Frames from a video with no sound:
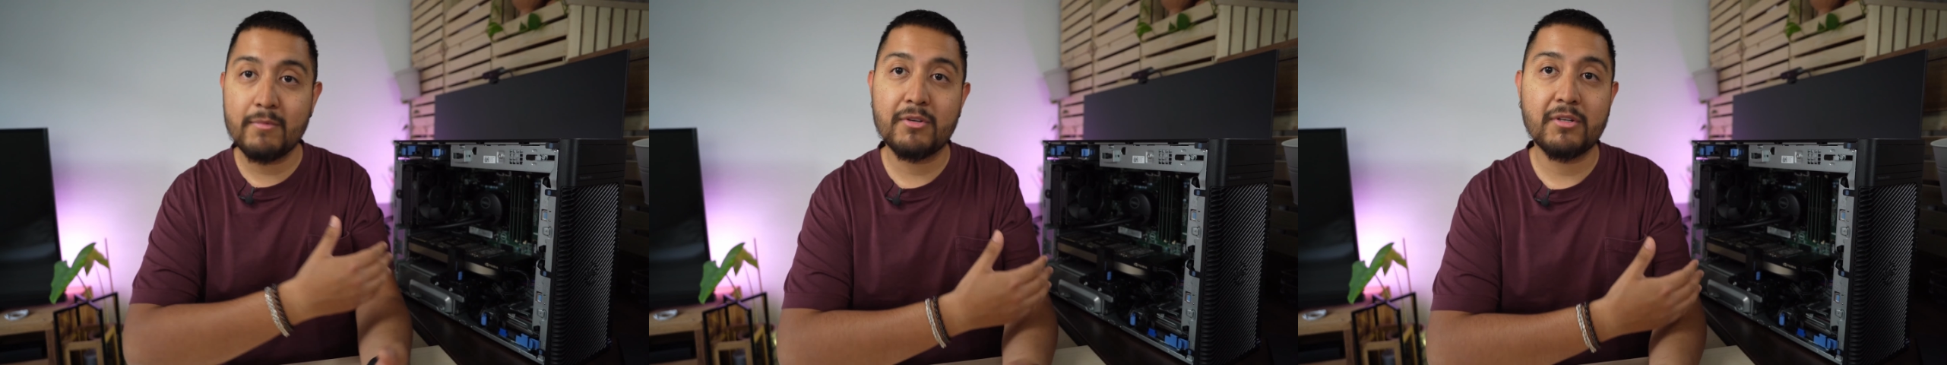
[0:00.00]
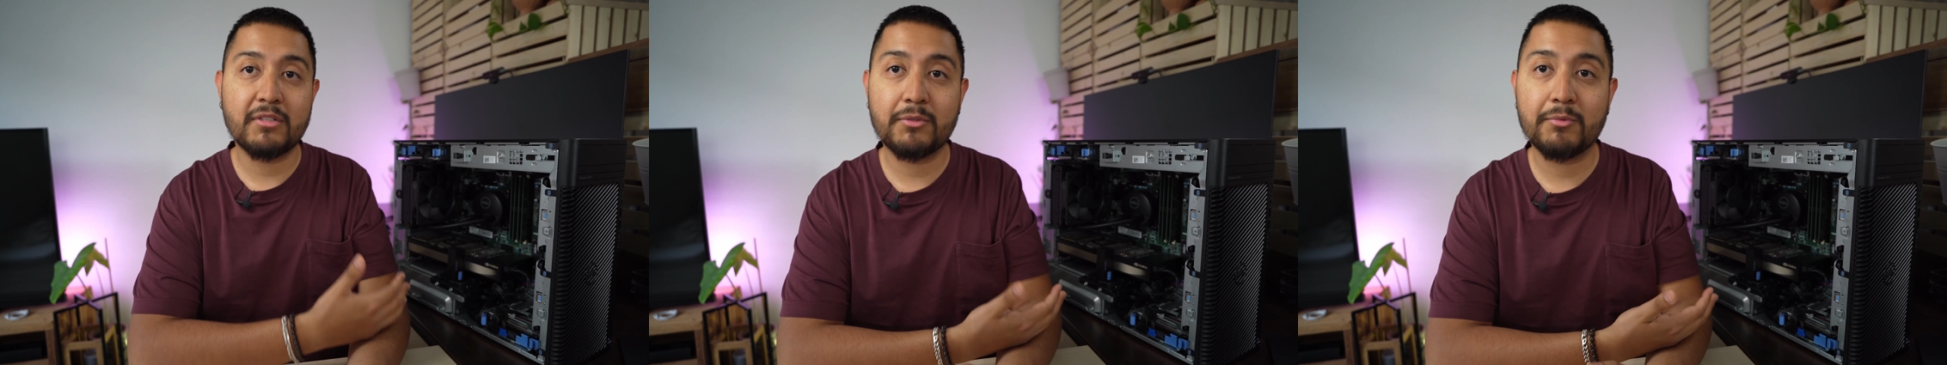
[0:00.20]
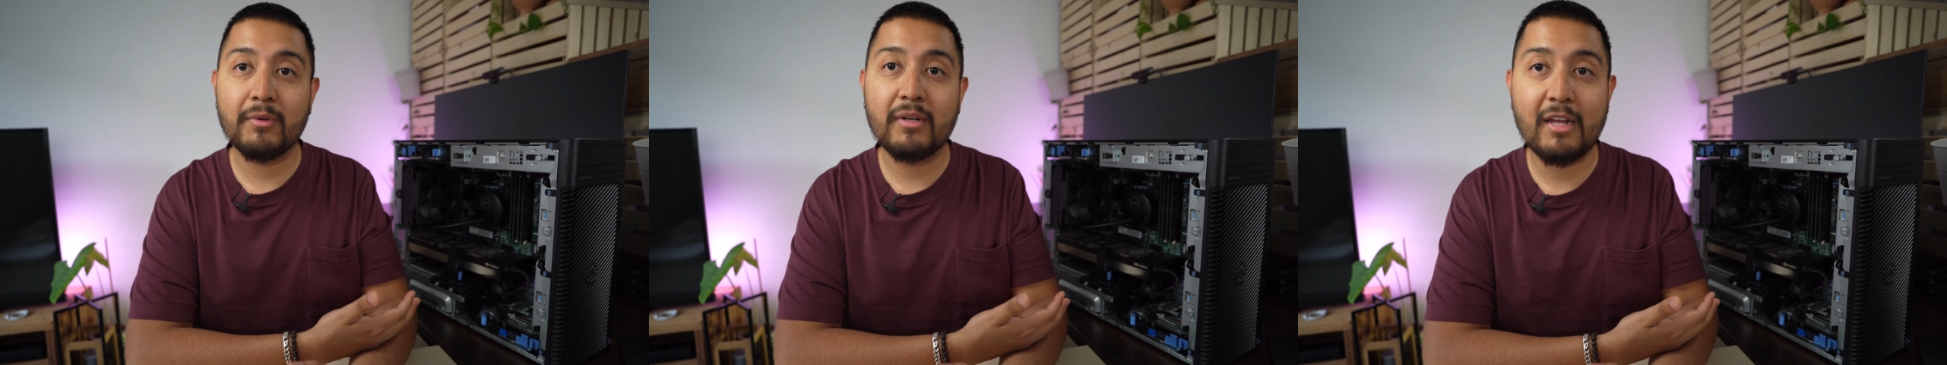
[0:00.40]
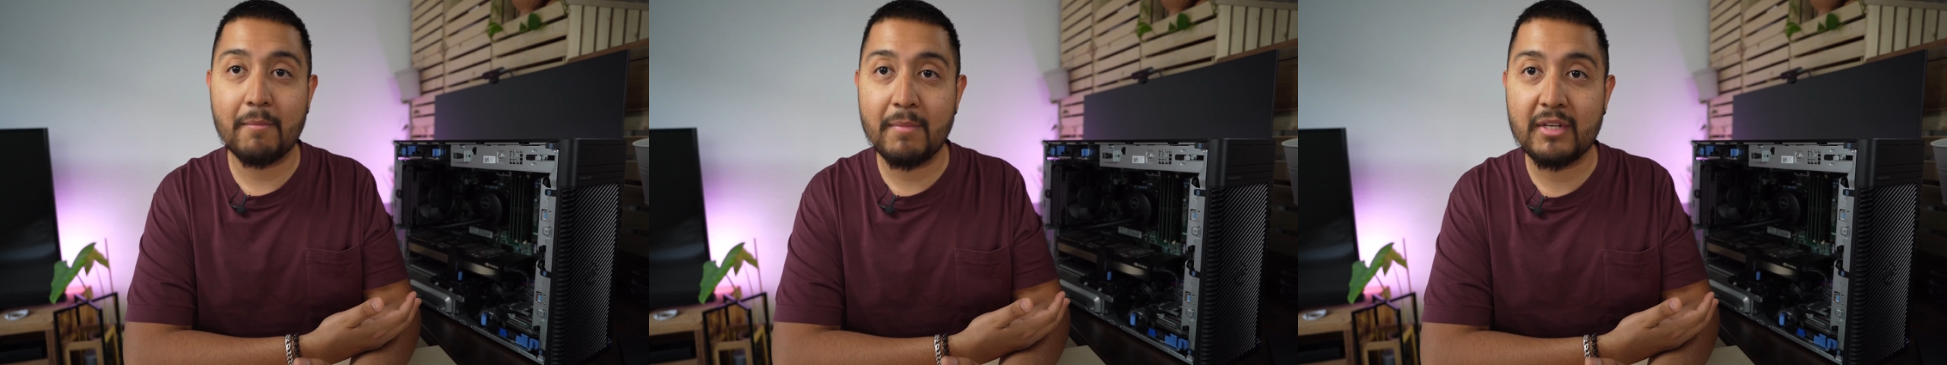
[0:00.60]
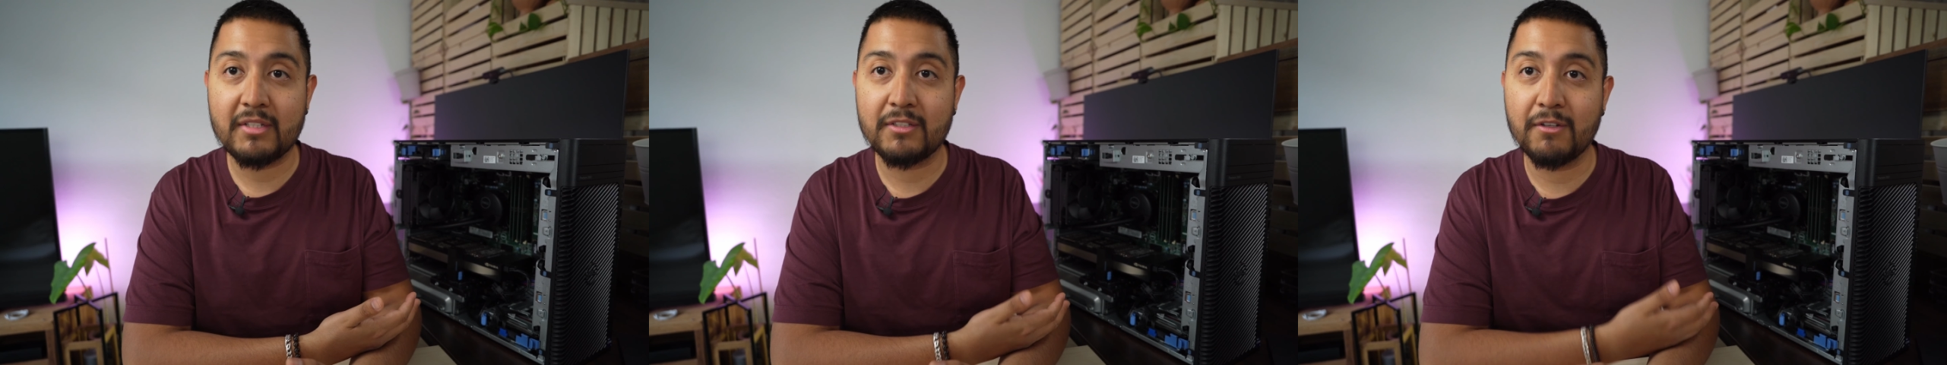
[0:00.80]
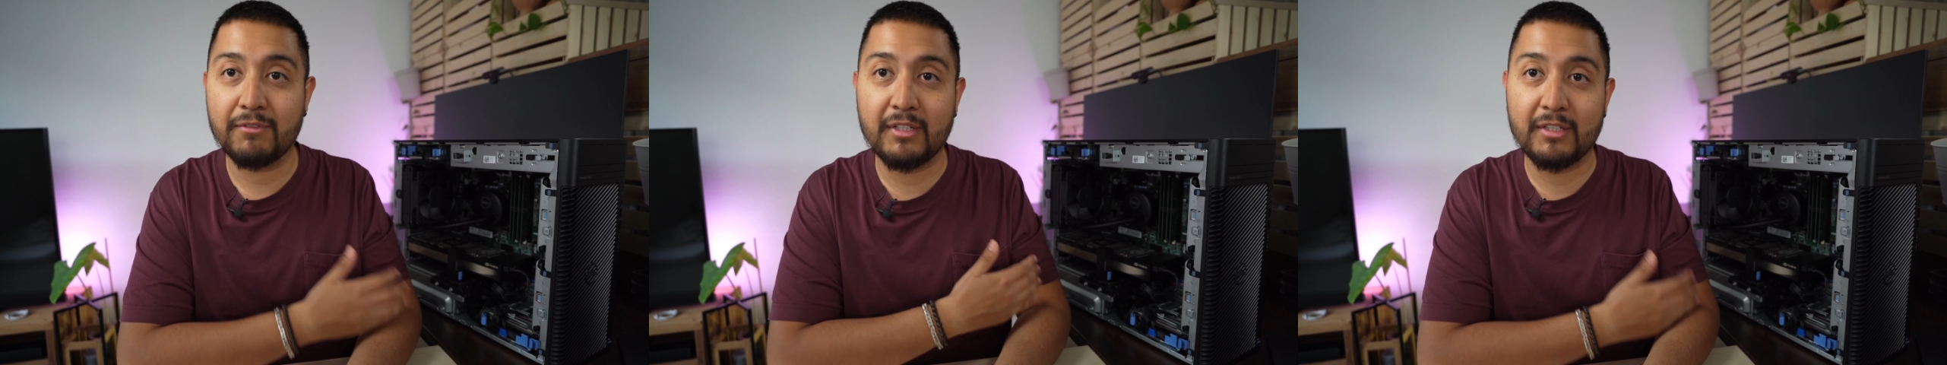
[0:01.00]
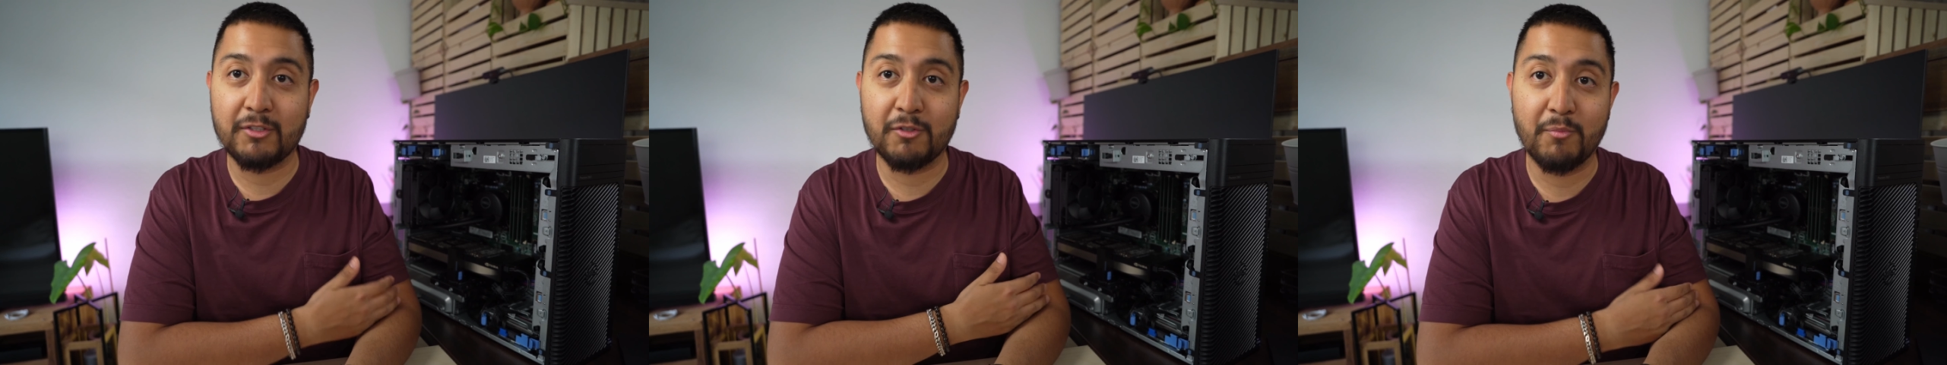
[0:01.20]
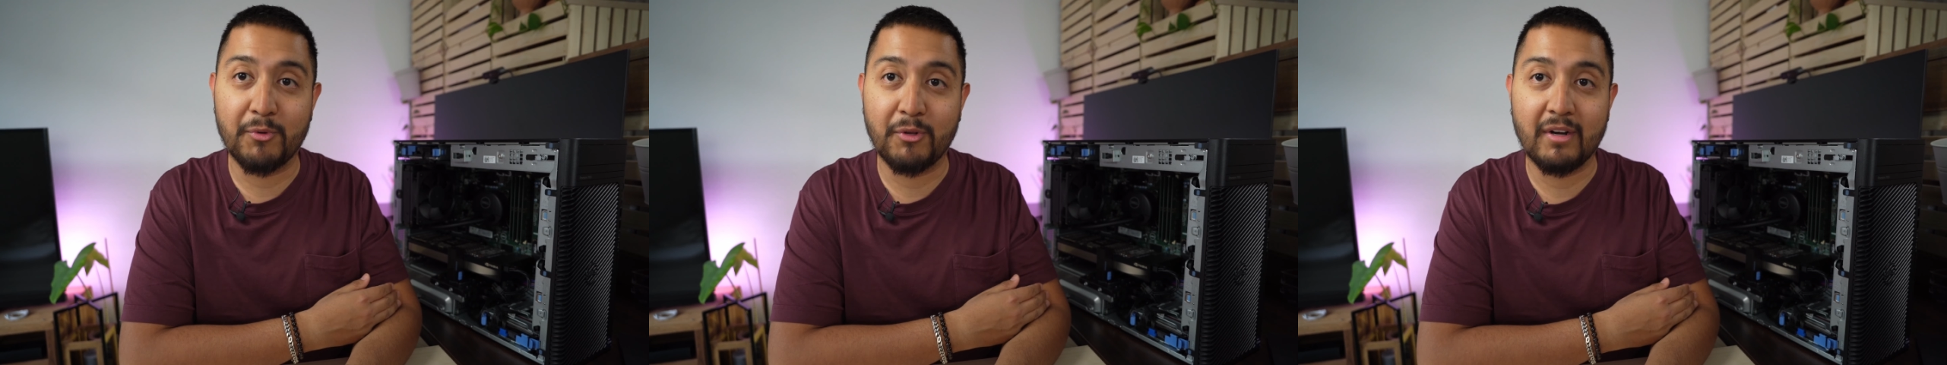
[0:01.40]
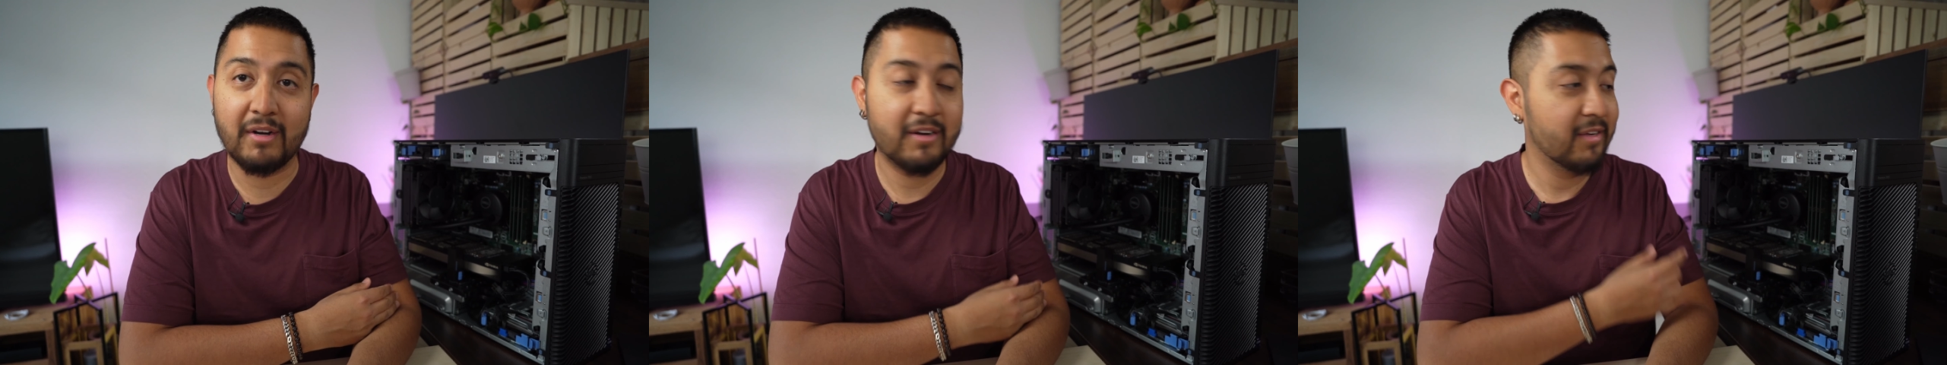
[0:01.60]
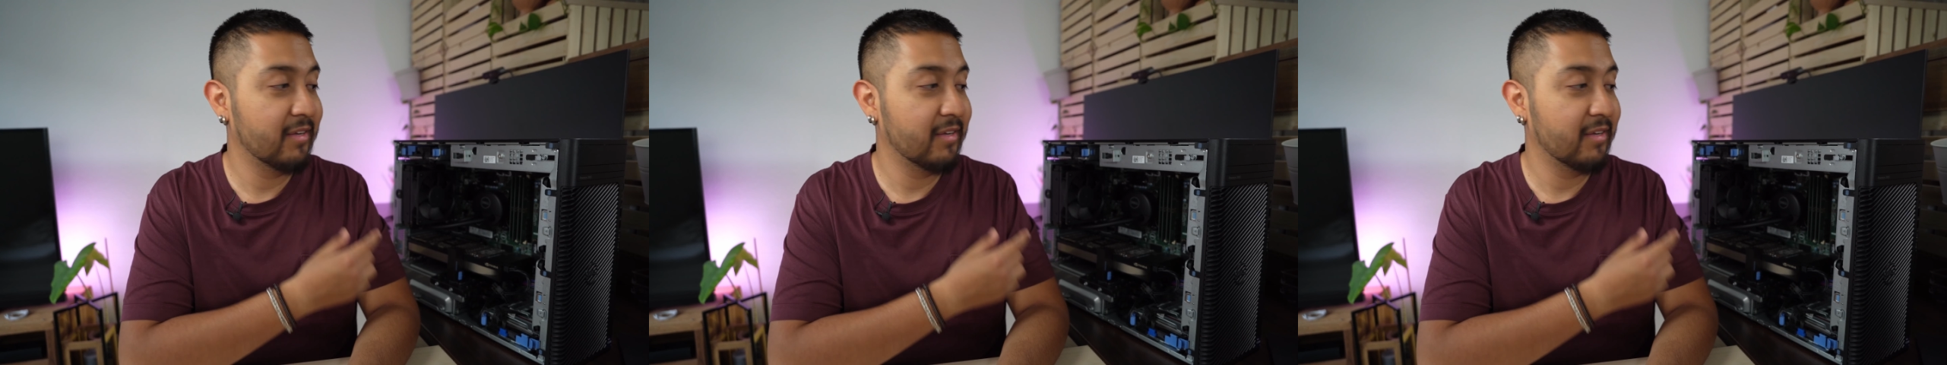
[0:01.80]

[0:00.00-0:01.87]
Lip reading: just really amazed of this computer.